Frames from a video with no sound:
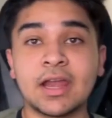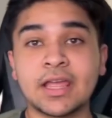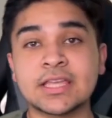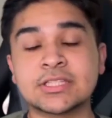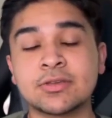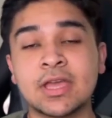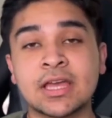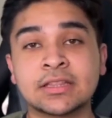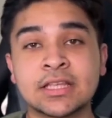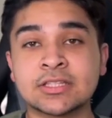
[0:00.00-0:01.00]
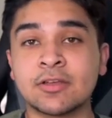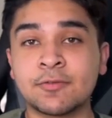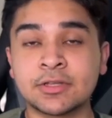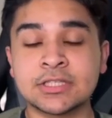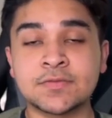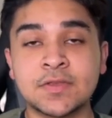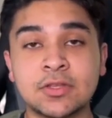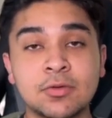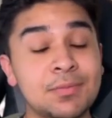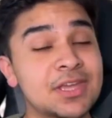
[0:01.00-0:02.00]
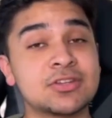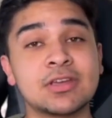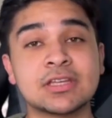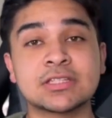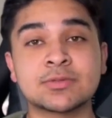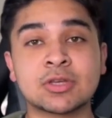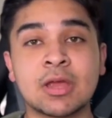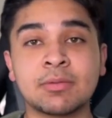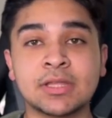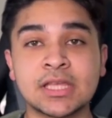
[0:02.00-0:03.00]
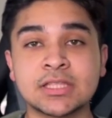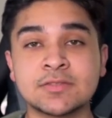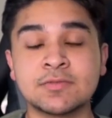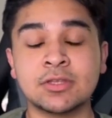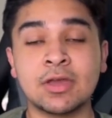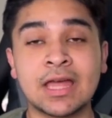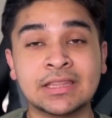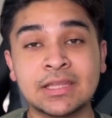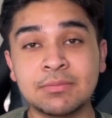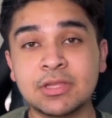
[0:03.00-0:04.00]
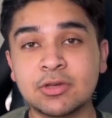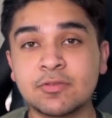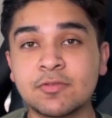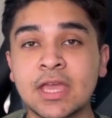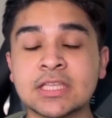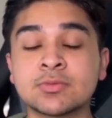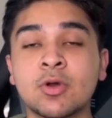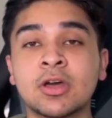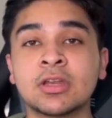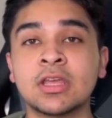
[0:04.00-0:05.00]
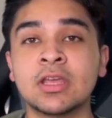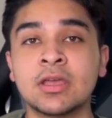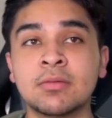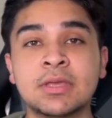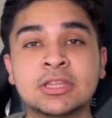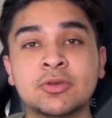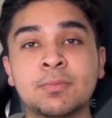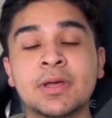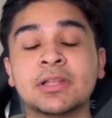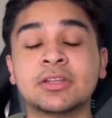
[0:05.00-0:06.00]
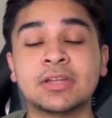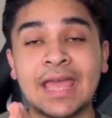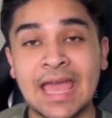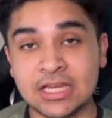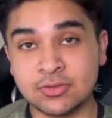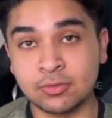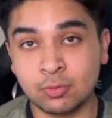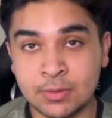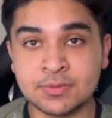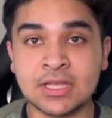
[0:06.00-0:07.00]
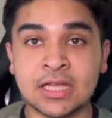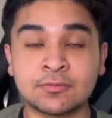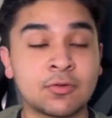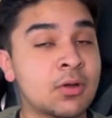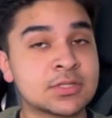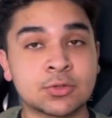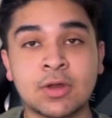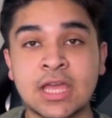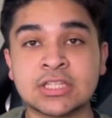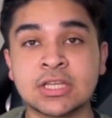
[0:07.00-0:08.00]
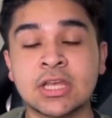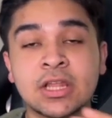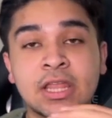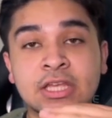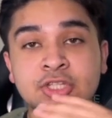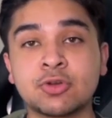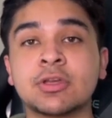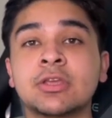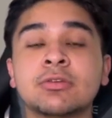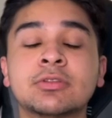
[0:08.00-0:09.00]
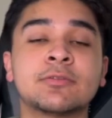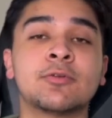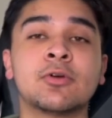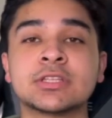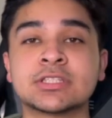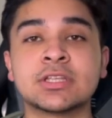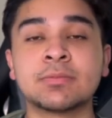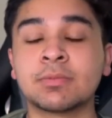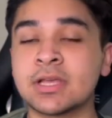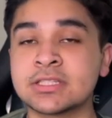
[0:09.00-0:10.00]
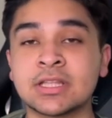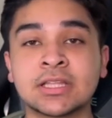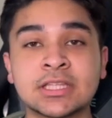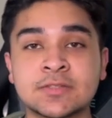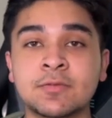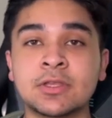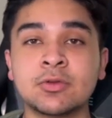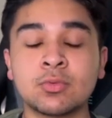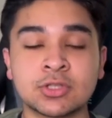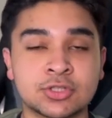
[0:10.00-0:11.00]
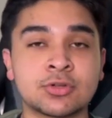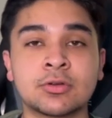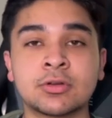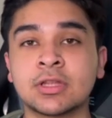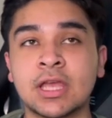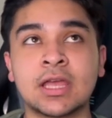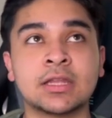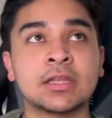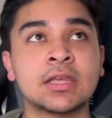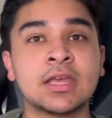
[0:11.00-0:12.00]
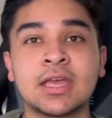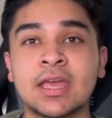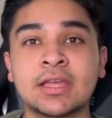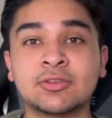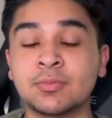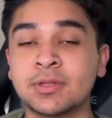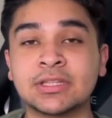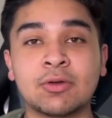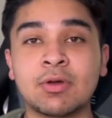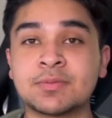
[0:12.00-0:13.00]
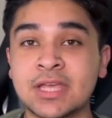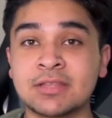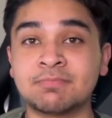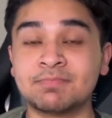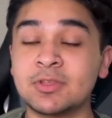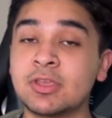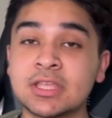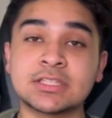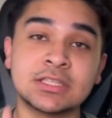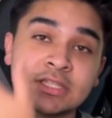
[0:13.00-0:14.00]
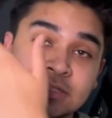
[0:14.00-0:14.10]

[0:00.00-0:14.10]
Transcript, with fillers: guys, so yeah, that's all for this video. Make sure you guys subscribe and like this video and let me know if you guys want me to build an actual website from scratch like showing you full step because like this video was short and uh, to build a website you can see these